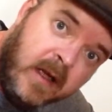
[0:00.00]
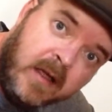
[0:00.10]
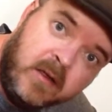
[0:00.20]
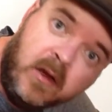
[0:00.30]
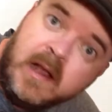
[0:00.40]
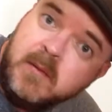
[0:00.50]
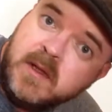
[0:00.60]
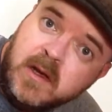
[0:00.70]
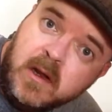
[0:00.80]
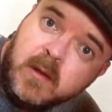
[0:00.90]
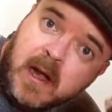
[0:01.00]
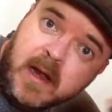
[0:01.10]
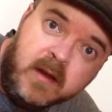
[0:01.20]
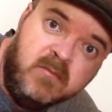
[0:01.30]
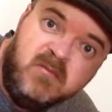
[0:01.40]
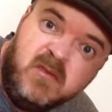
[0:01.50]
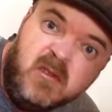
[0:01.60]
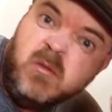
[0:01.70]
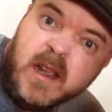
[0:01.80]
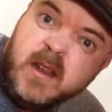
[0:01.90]
I thought that was another
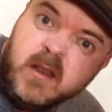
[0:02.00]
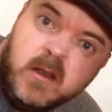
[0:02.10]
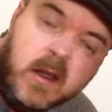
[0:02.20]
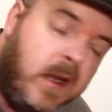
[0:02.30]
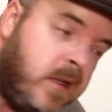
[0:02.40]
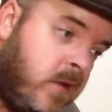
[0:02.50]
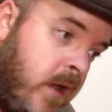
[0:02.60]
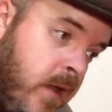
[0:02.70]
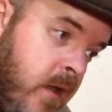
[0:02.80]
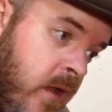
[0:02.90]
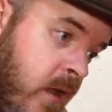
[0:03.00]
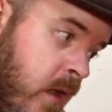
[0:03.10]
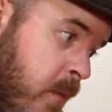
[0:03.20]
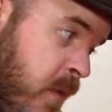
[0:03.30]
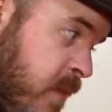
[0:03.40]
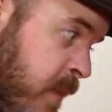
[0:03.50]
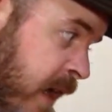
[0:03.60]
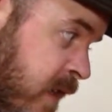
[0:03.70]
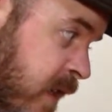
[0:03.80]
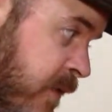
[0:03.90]
good way to illustrate
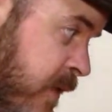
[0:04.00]
perspective.